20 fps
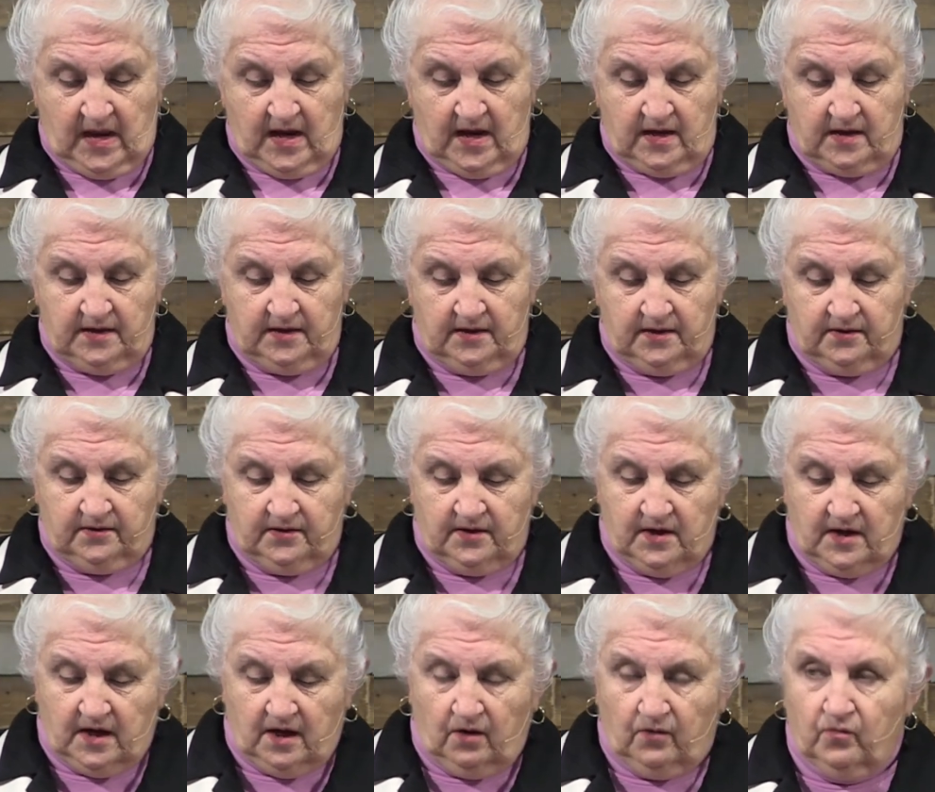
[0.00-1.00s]
and
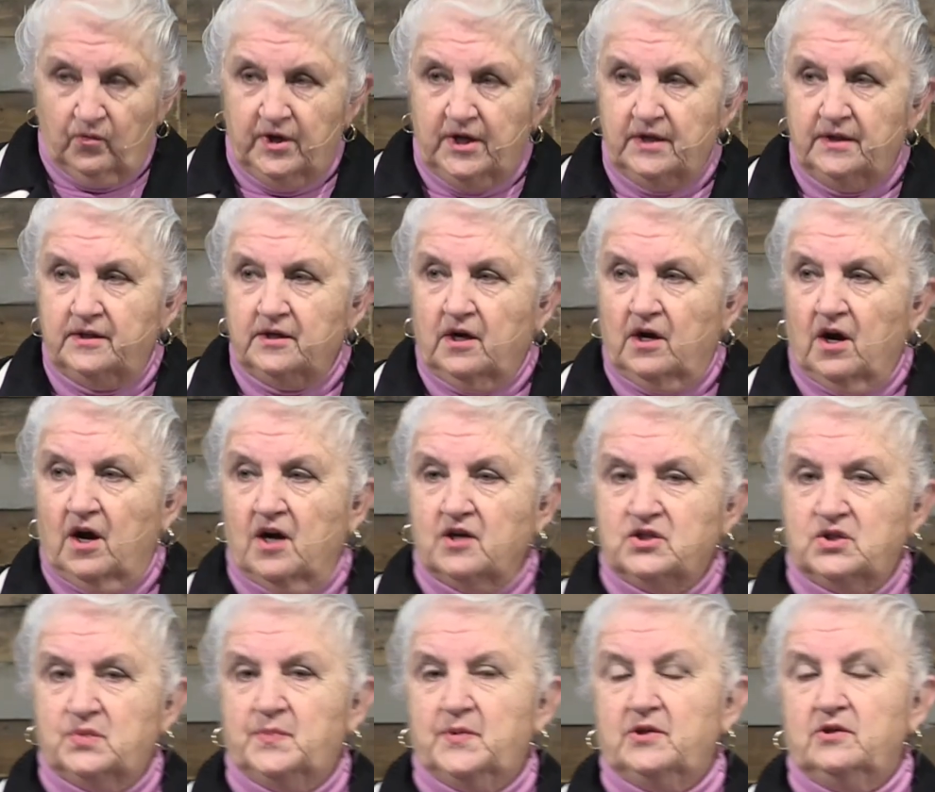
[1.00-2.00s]
I'll read the
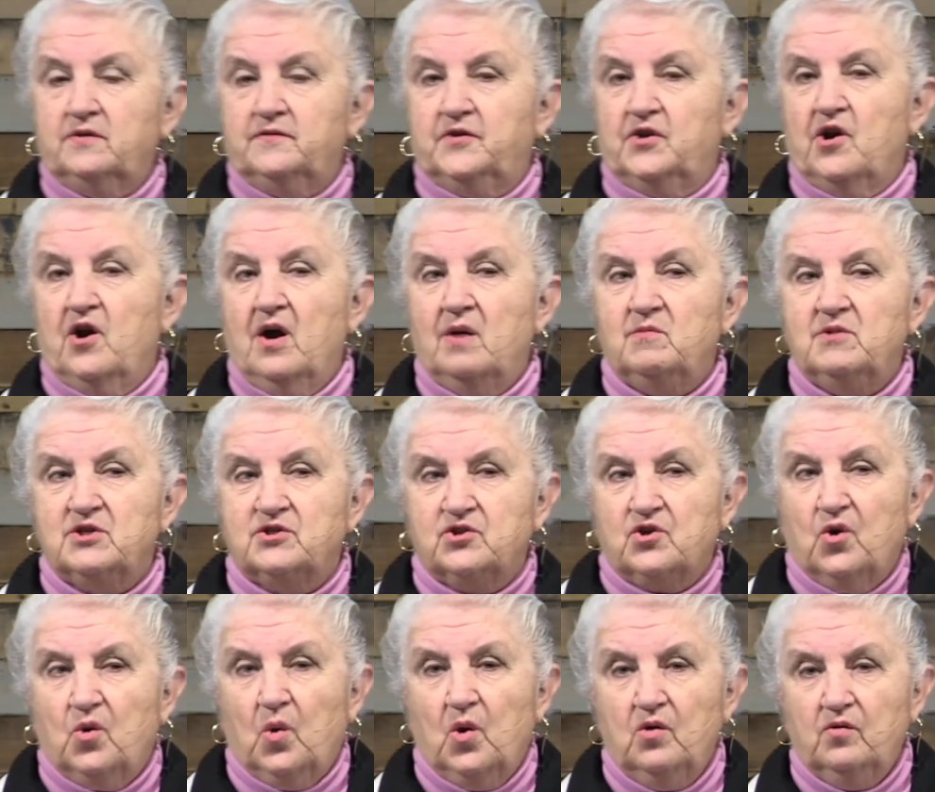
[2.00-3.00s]
Gospel of
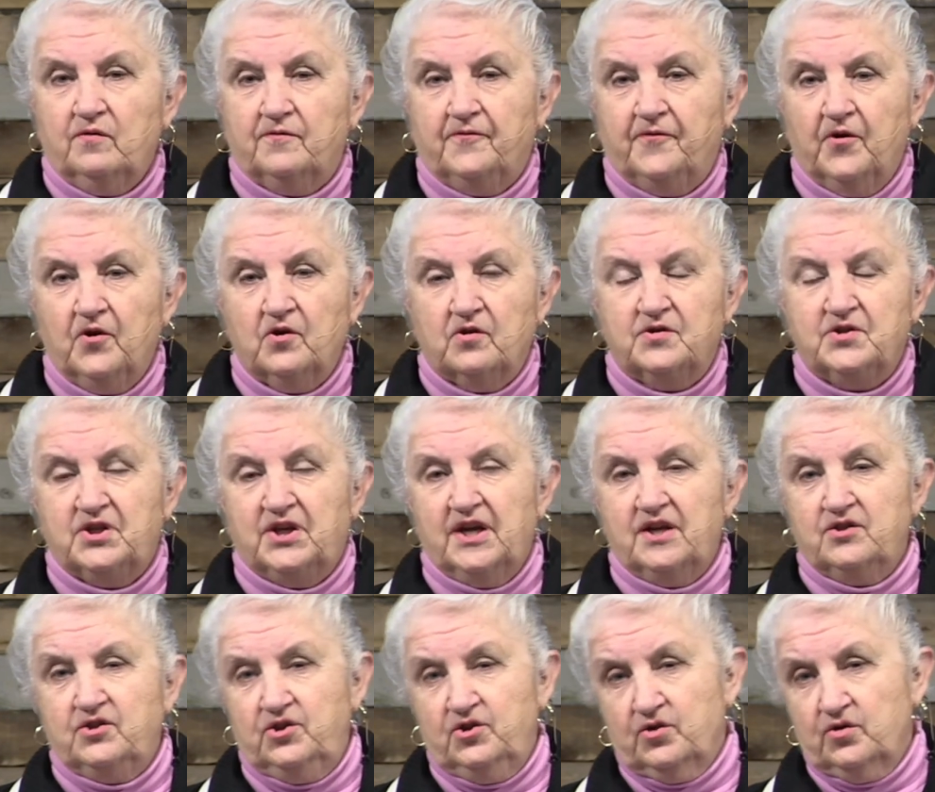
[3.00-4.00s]
Thomas quote first
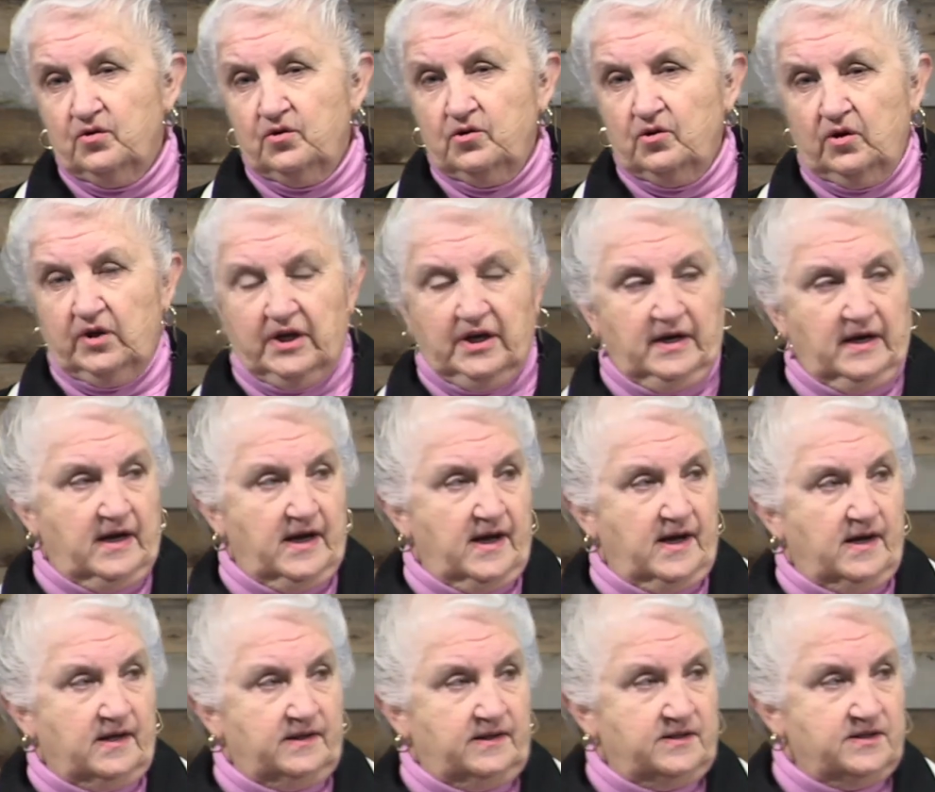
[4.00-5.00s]
as you're looking
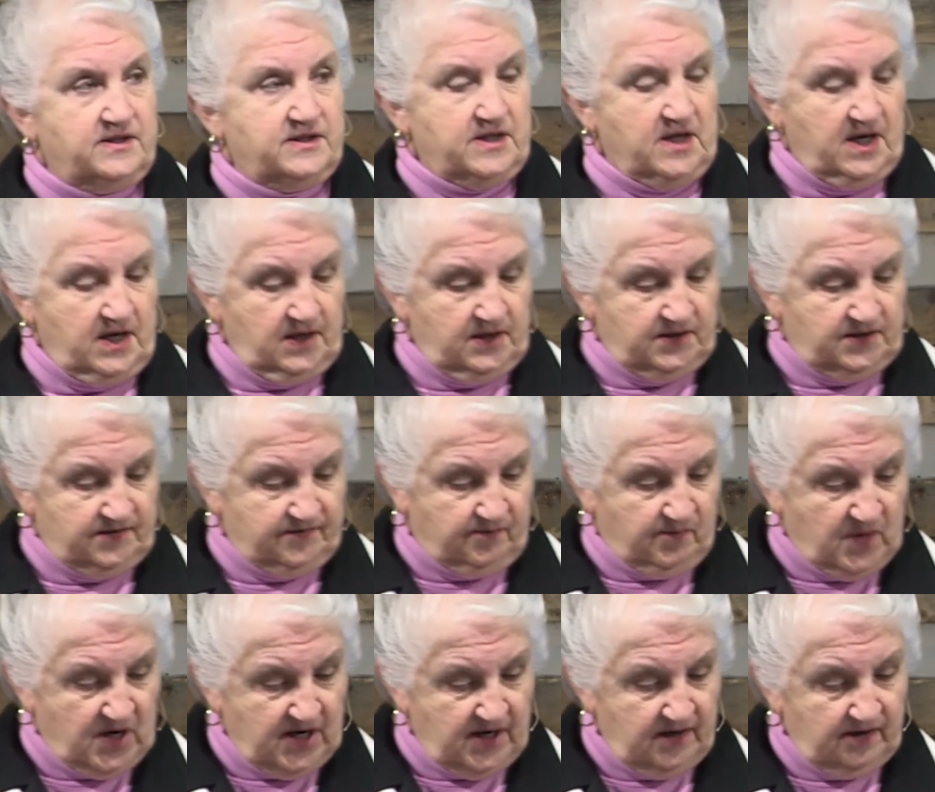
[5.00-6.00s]
at the Science
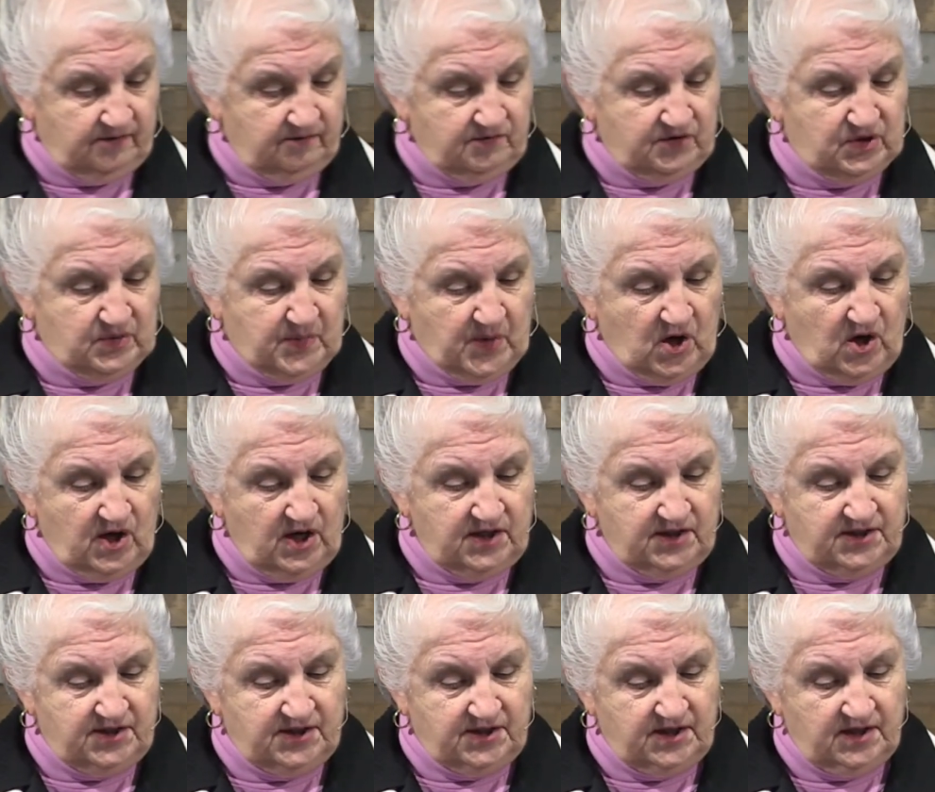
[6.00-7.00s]
of Mind
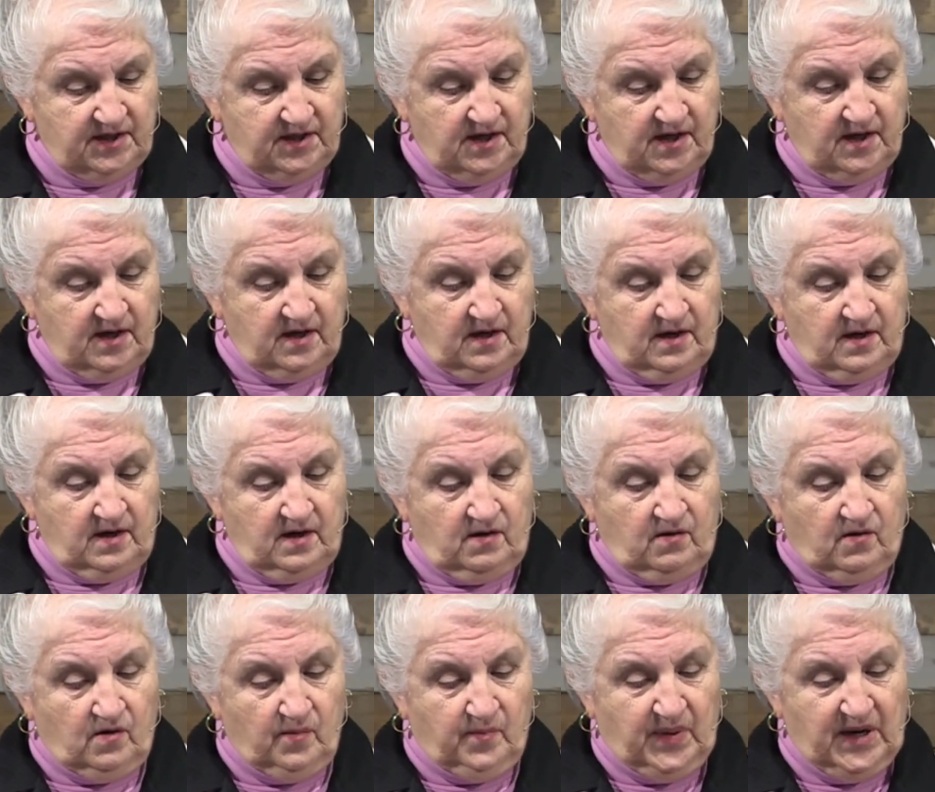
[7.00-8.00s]
response,
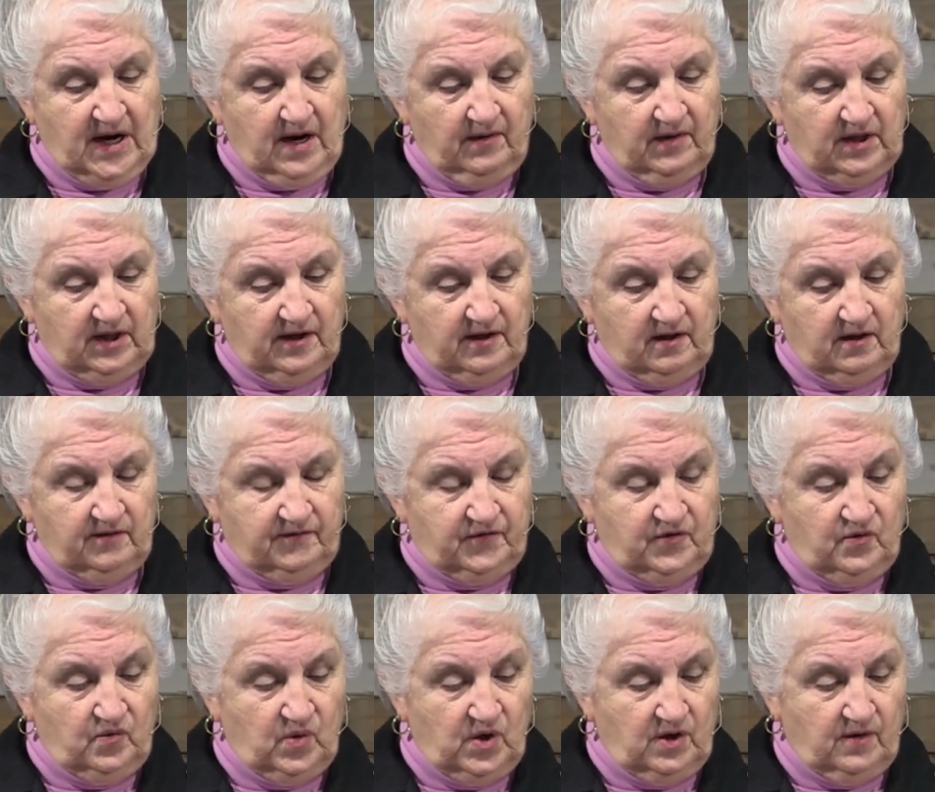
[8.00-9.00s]
or parallel,
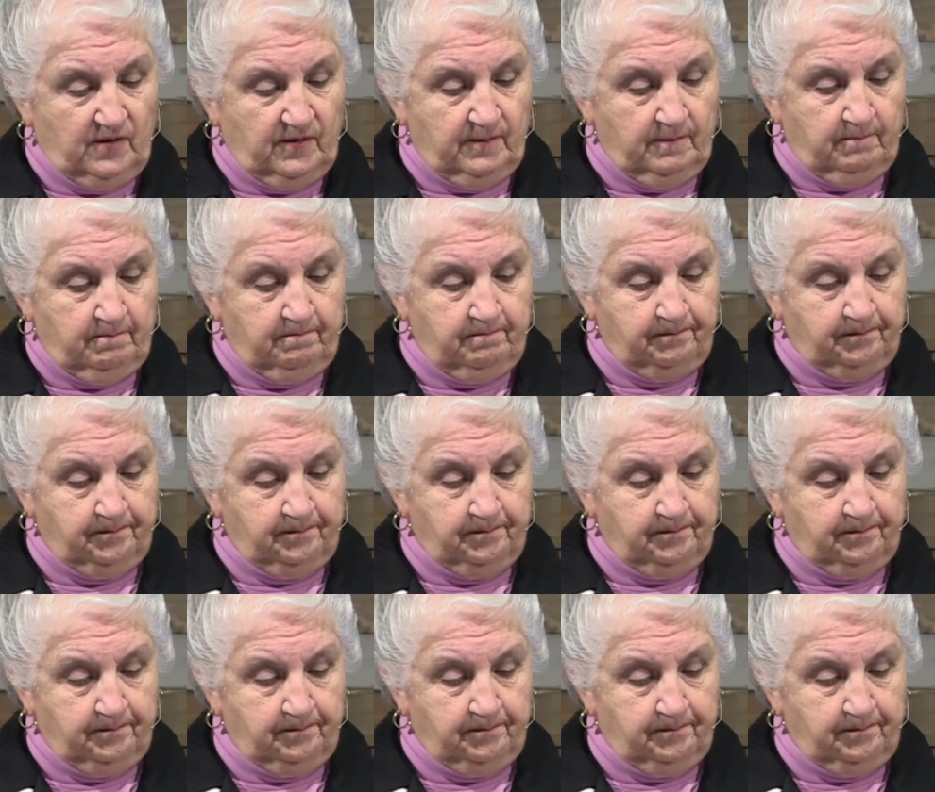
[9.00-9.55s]
if you will.